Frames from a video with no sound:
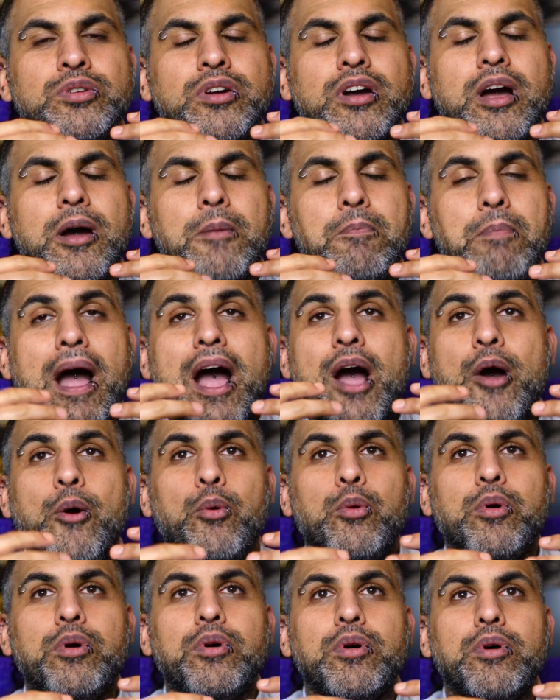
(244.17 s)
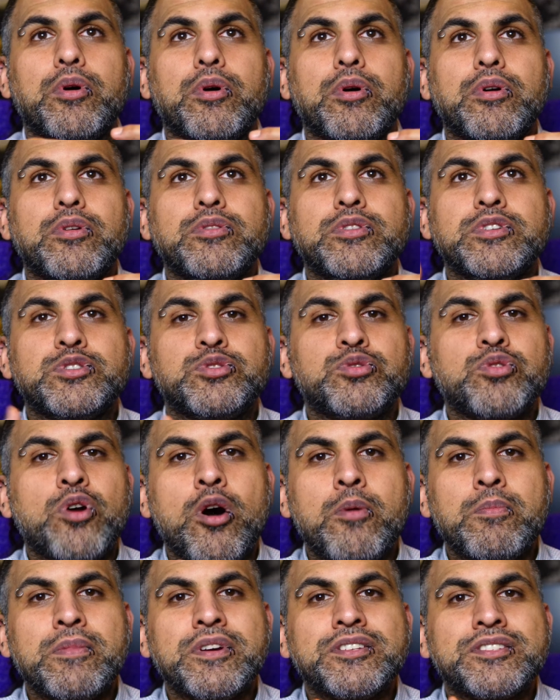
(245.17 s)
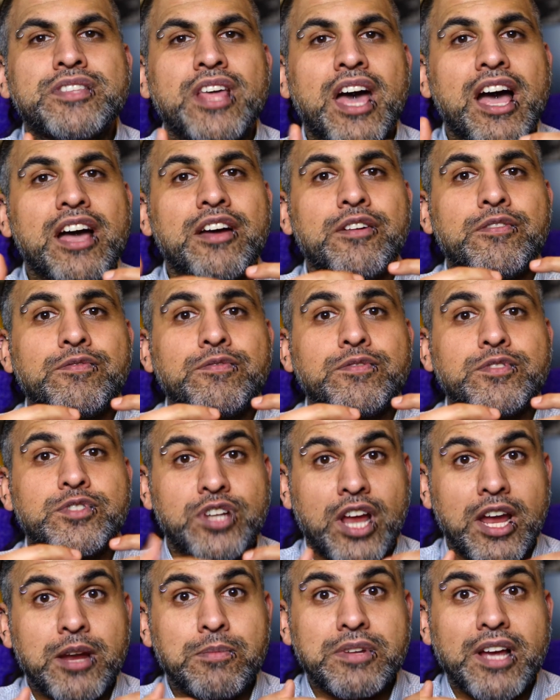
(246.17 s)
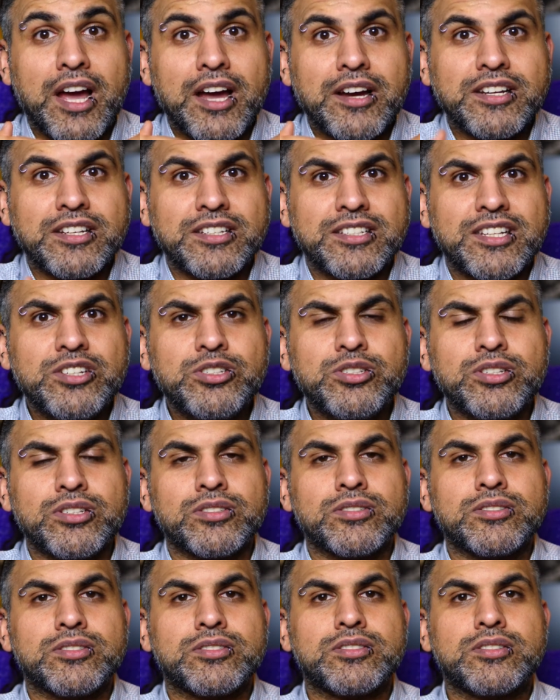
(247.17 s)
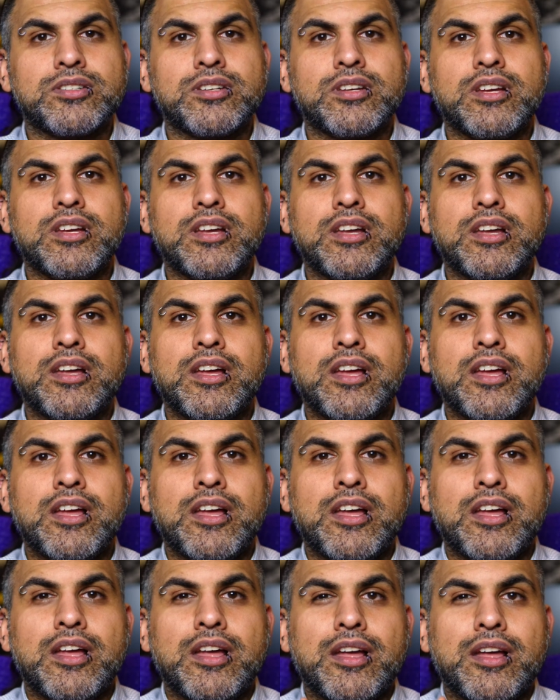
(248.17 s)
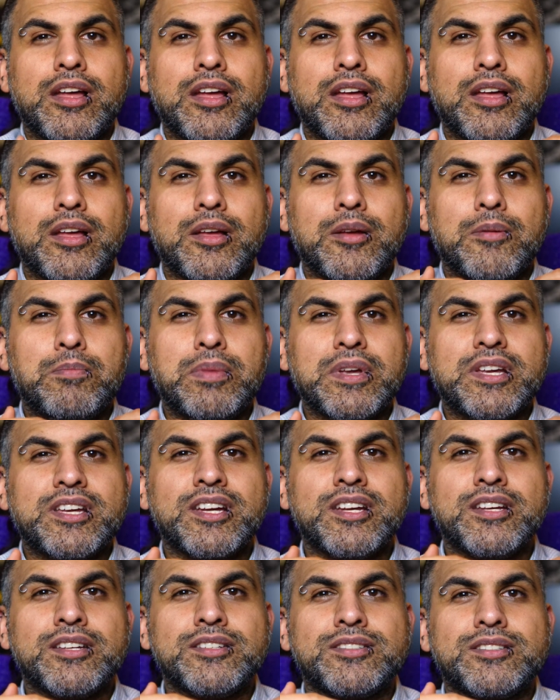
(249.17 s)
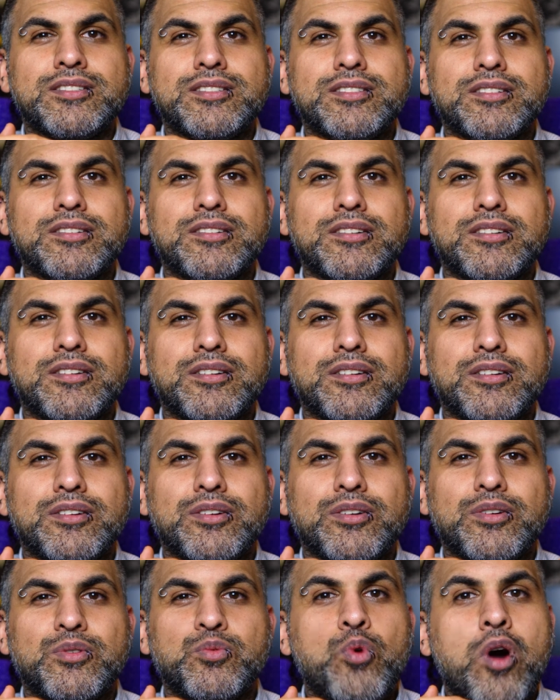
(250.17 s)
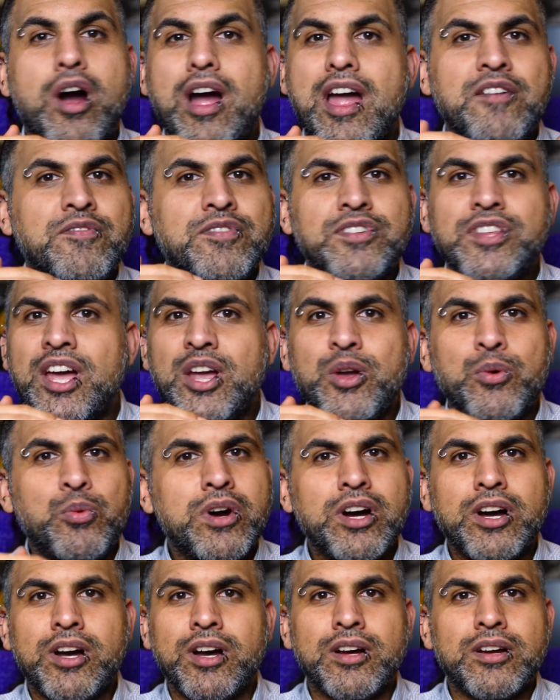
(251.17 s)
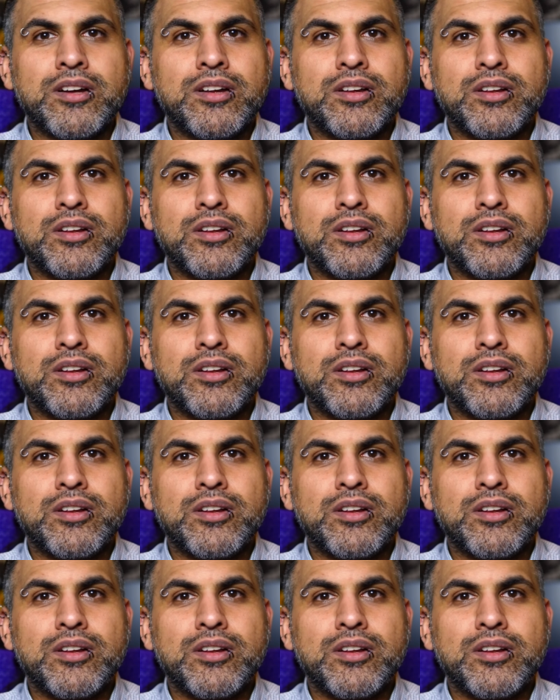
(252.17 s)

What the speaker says: about the traumas that have shaped our conditions, because whatever they were,